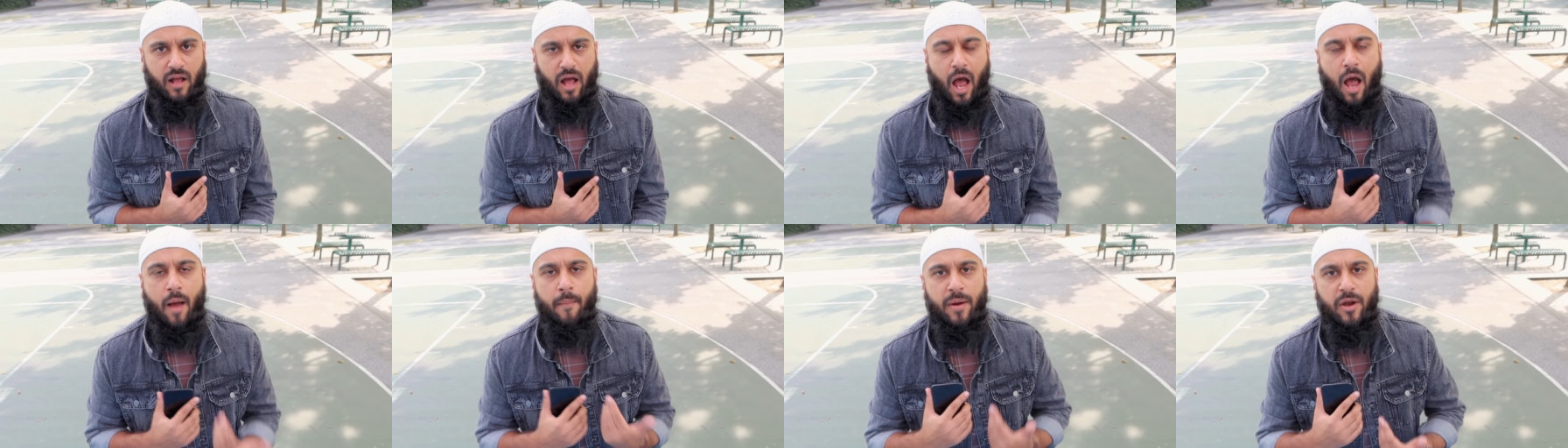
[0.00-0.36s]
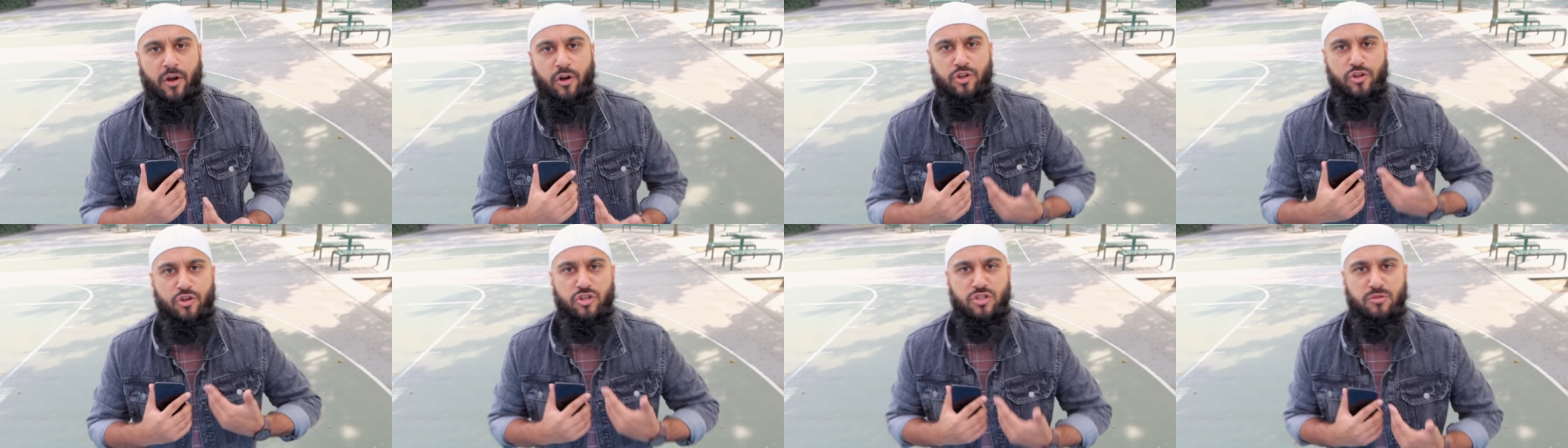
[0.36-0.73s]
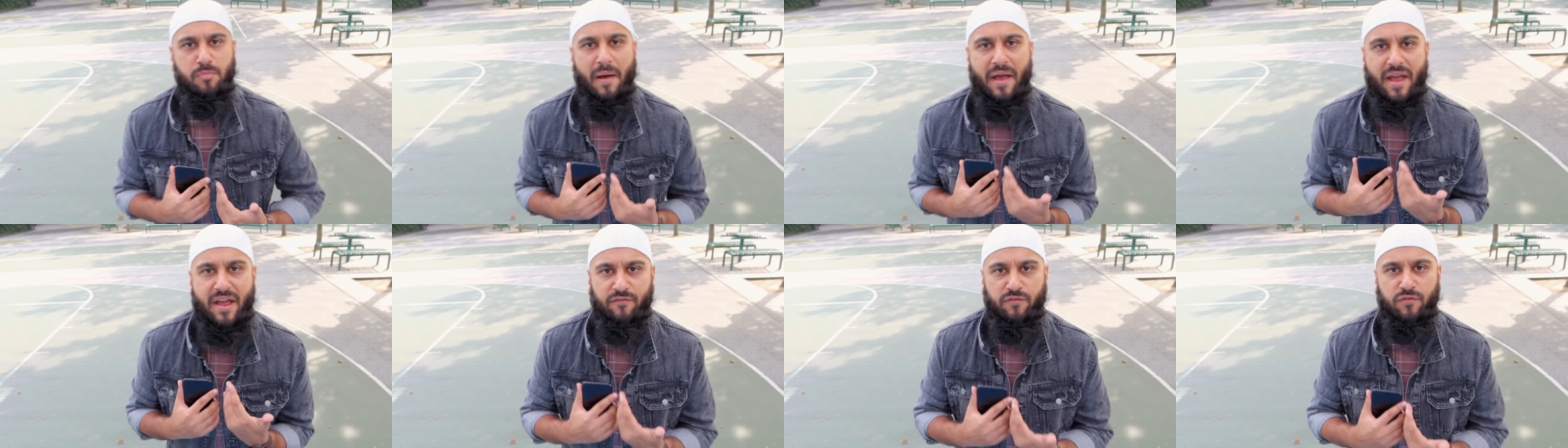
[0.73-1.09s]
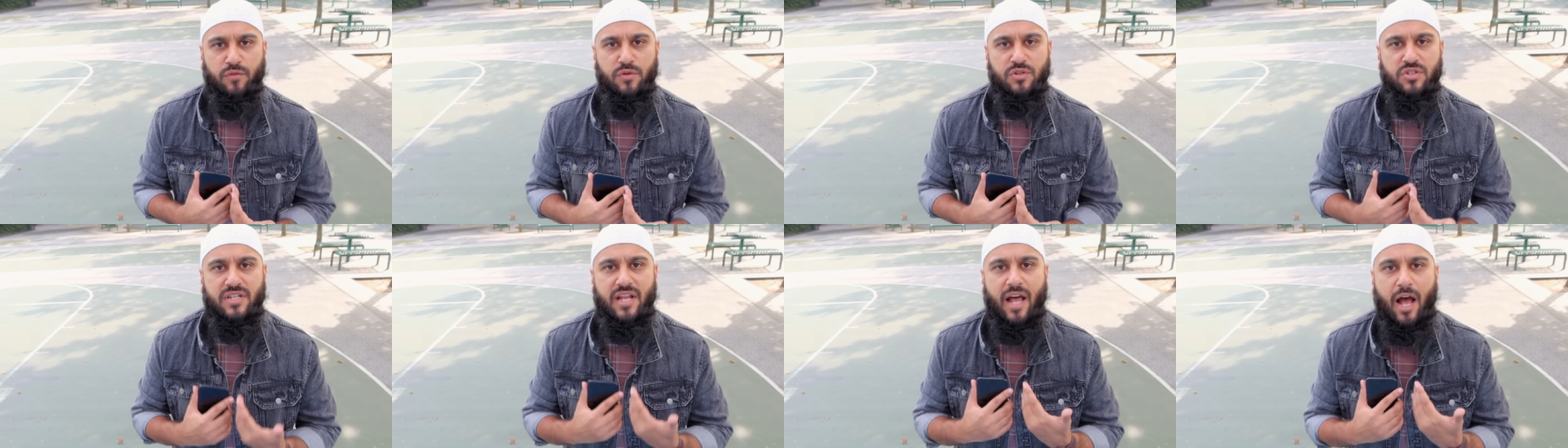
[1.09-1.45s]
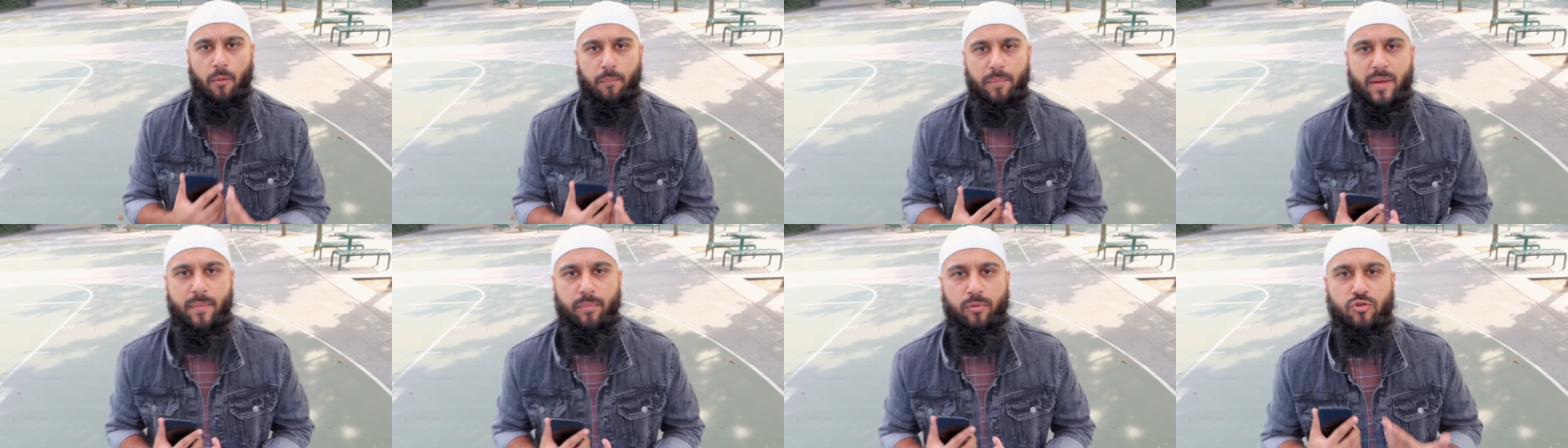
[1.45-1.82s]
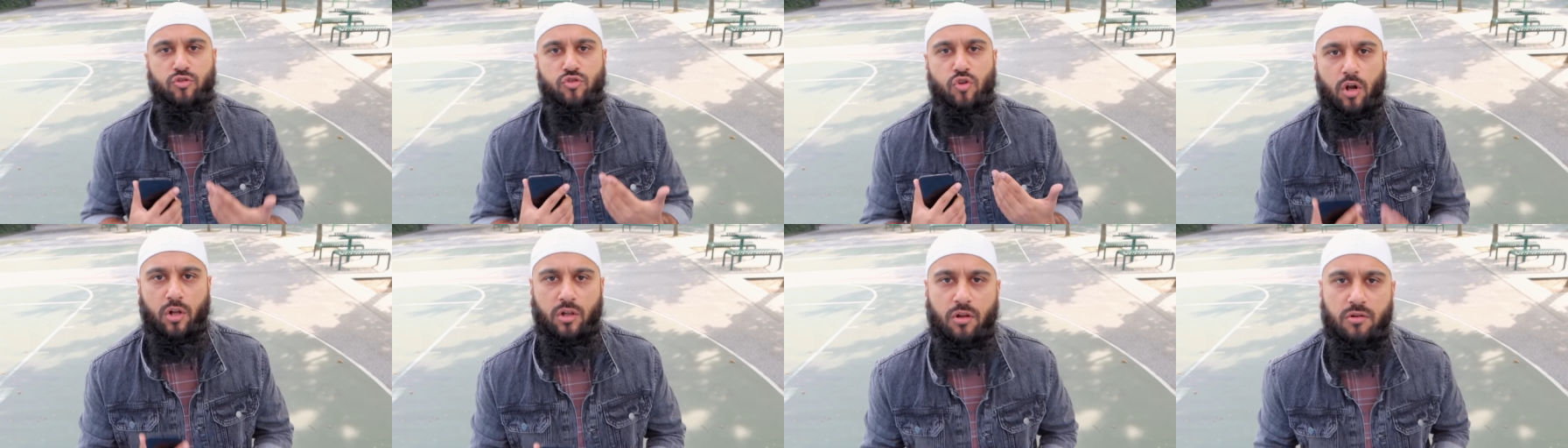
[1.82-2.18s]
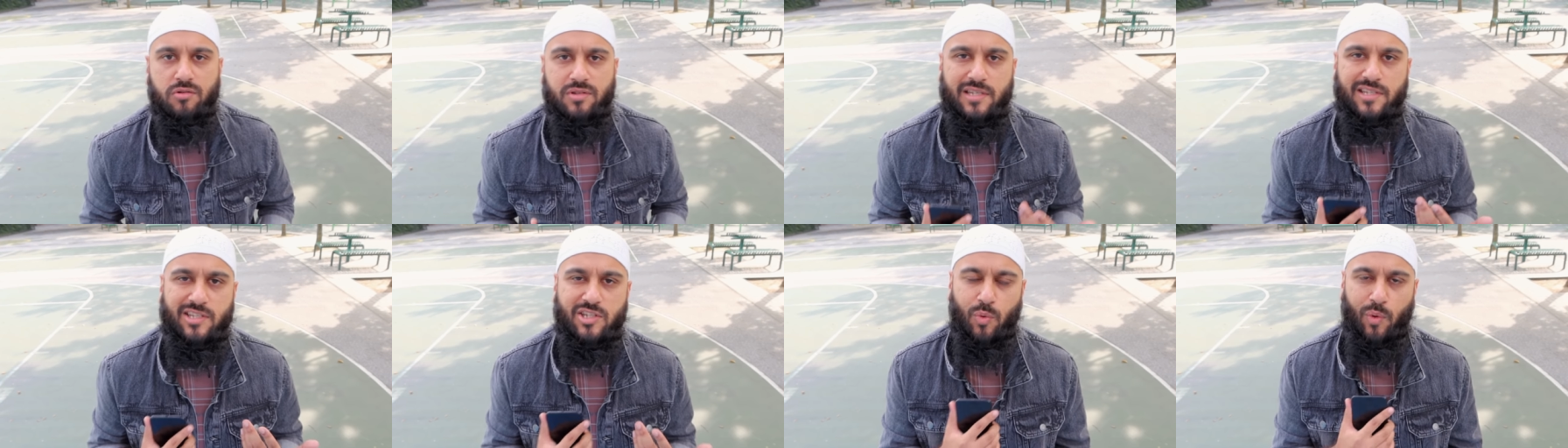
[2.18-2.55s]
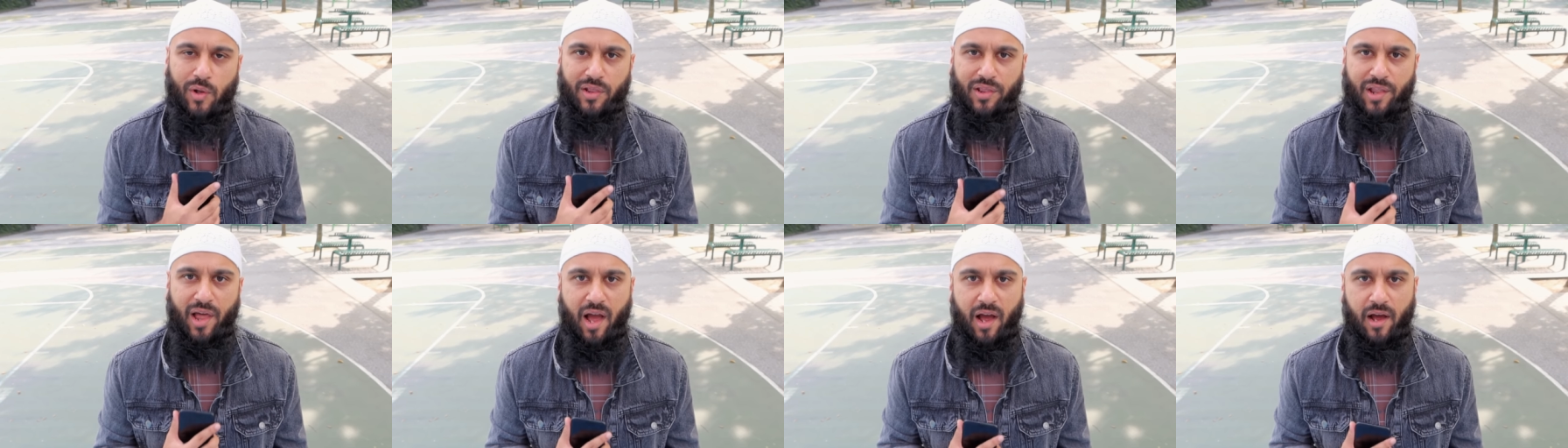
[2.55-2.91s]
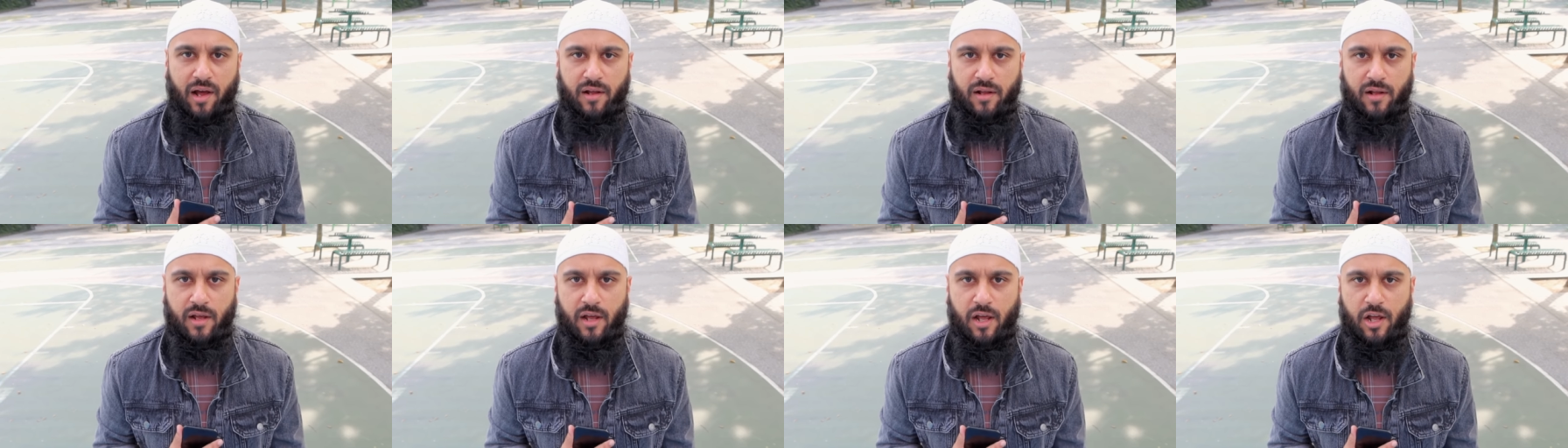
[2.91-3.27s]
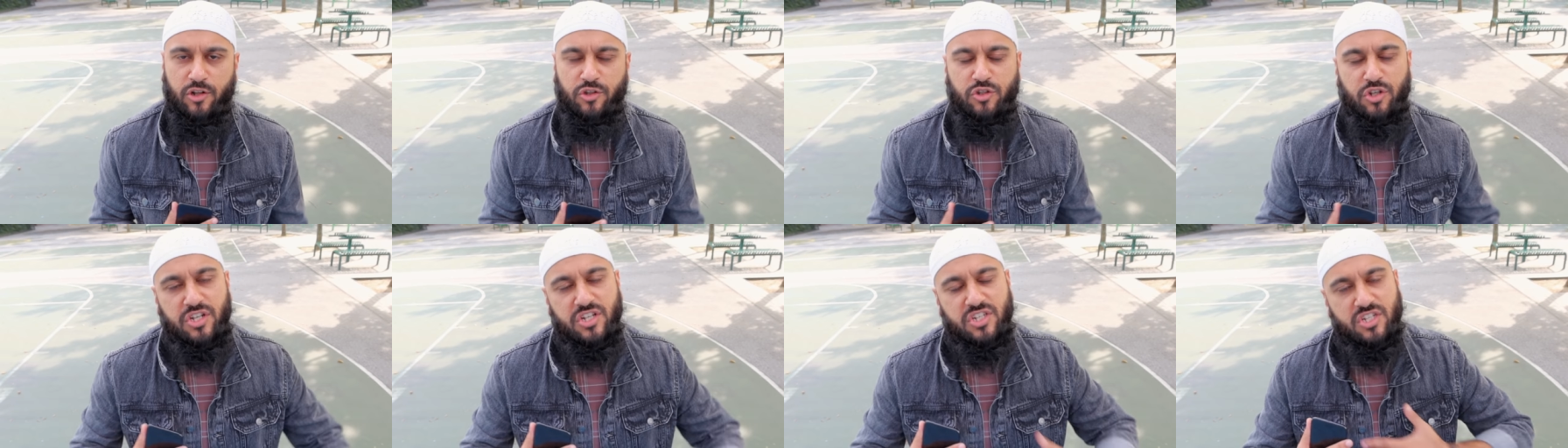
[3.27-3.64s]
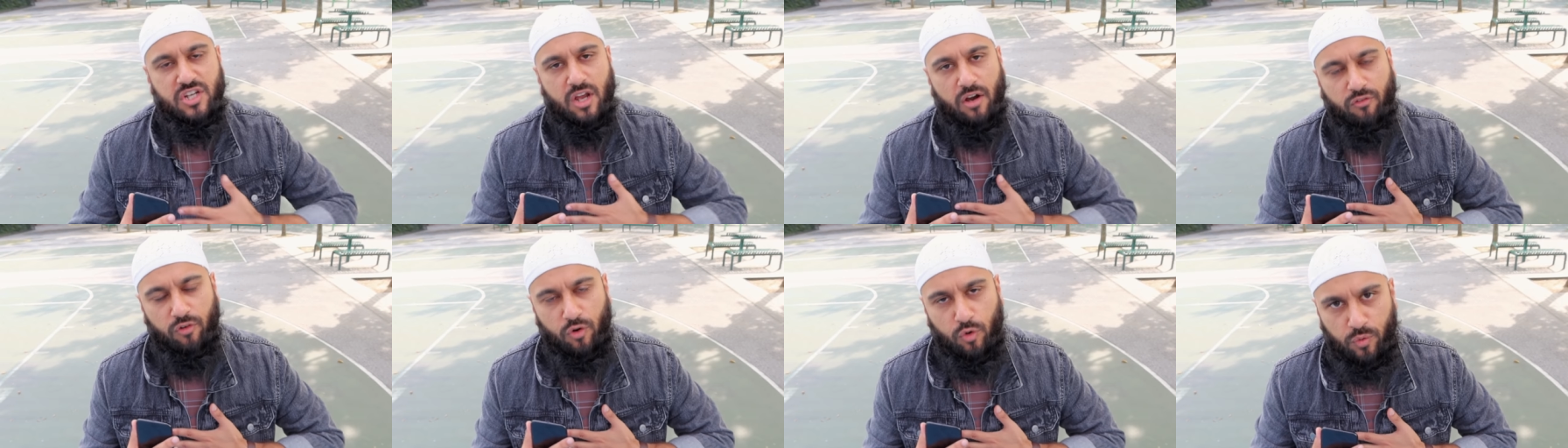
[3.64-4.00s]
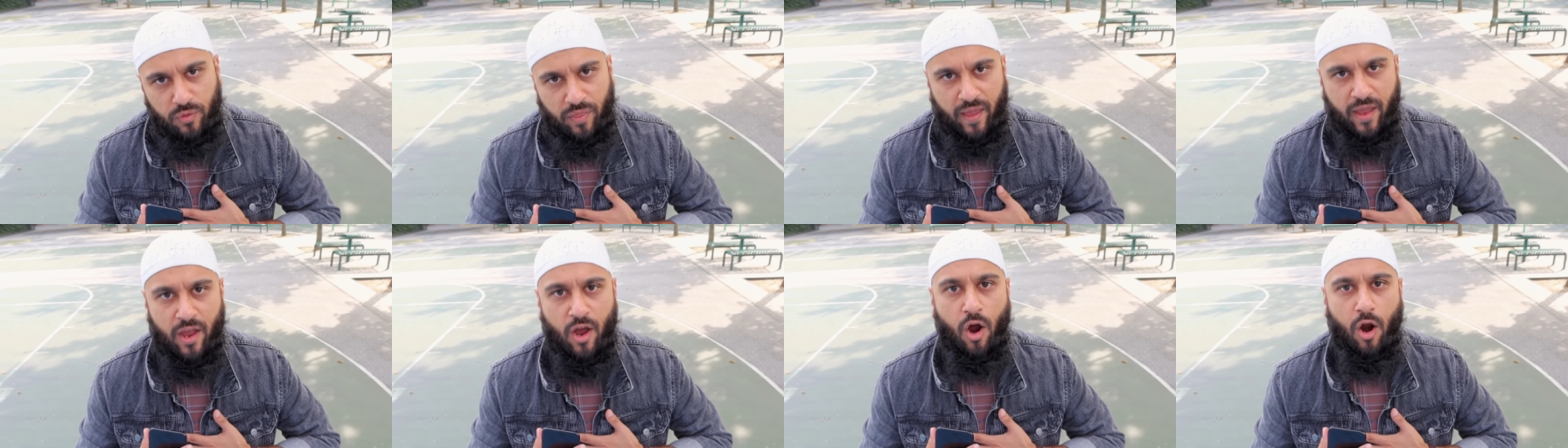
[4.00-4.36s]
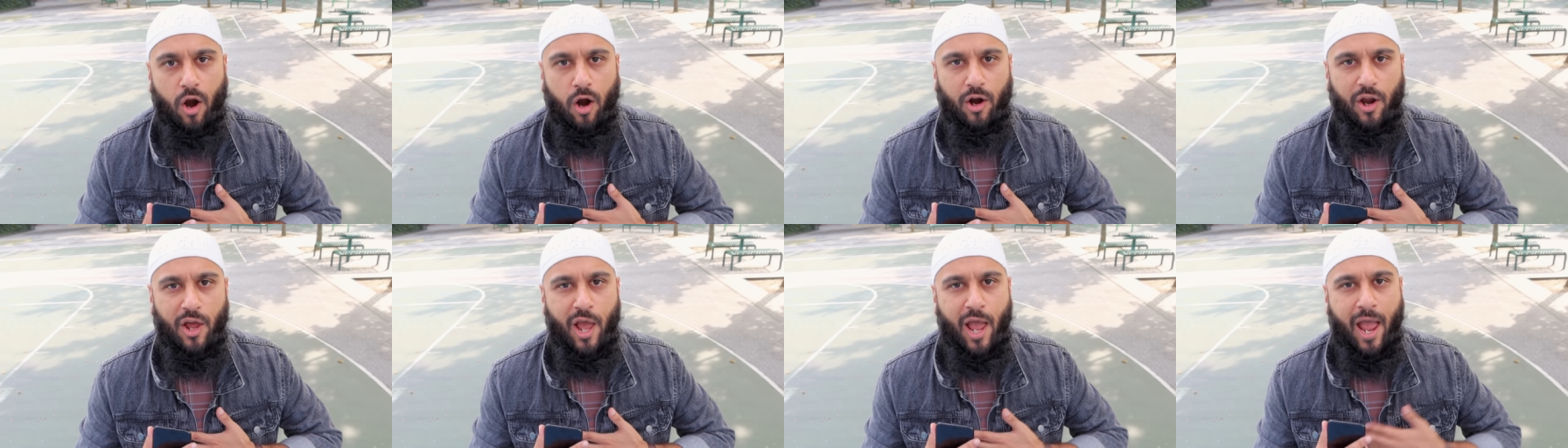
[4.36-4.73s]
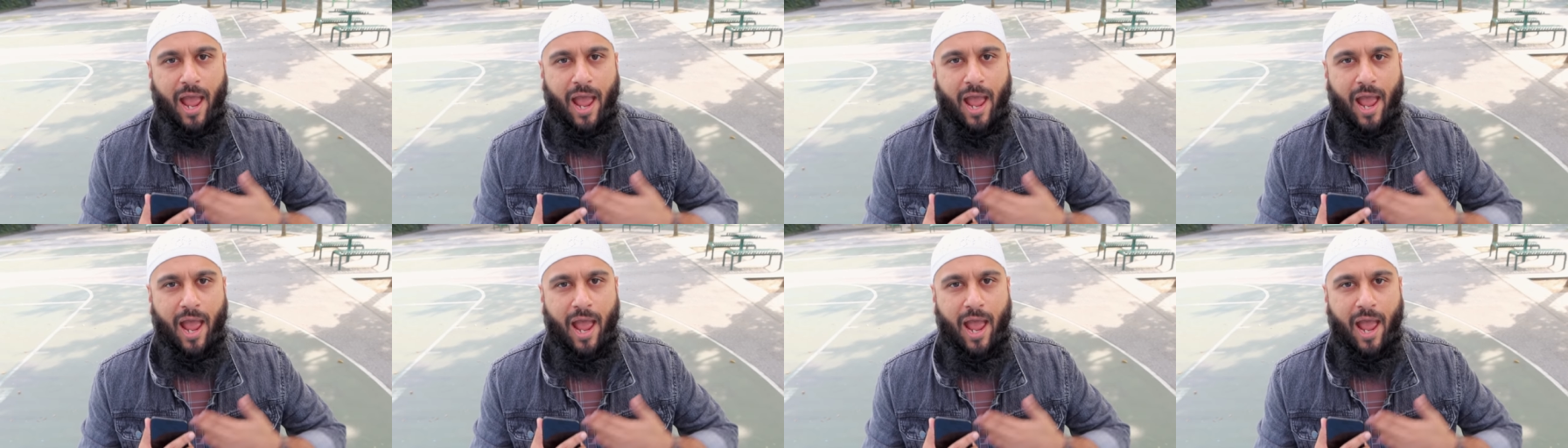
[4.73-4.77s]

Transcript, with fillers: I'm here to use my influence to help people draw closest to Allah to discover who they are.